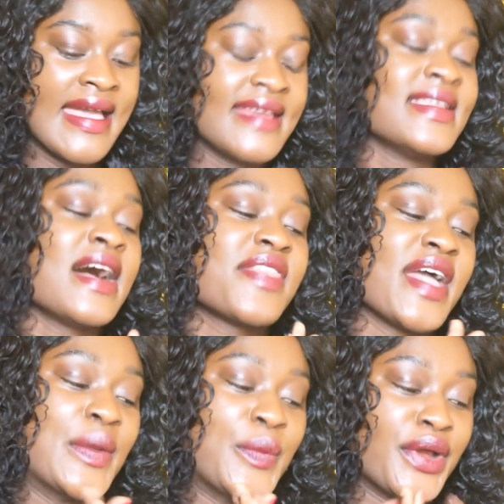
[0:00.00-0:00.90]
Now the
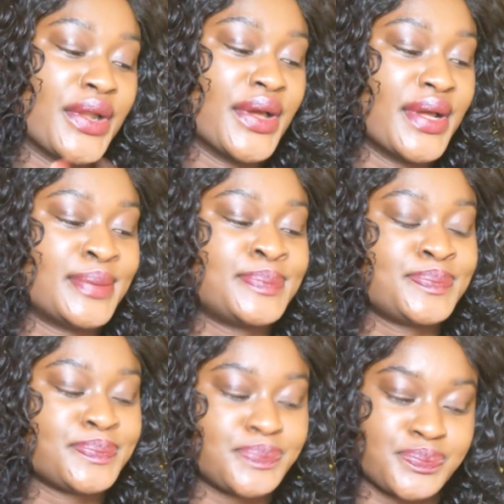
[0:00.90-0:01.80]
N-word.
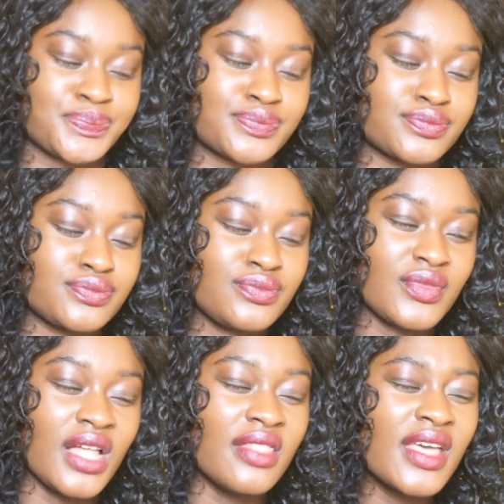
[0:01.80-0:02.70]
The
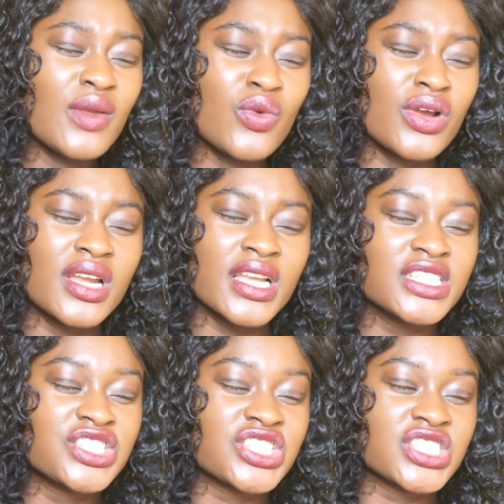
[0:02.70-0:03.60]
N-word
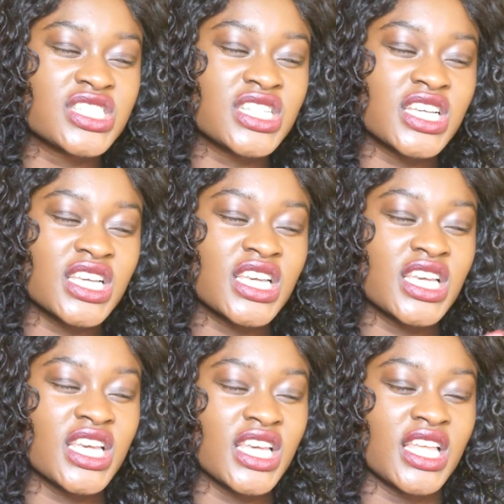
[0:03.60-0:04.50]
is just
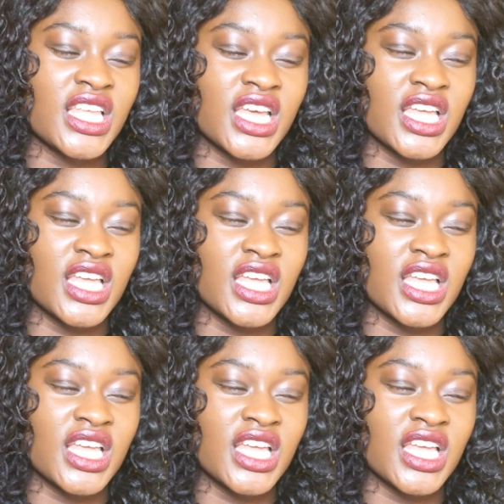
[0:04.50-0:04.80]
it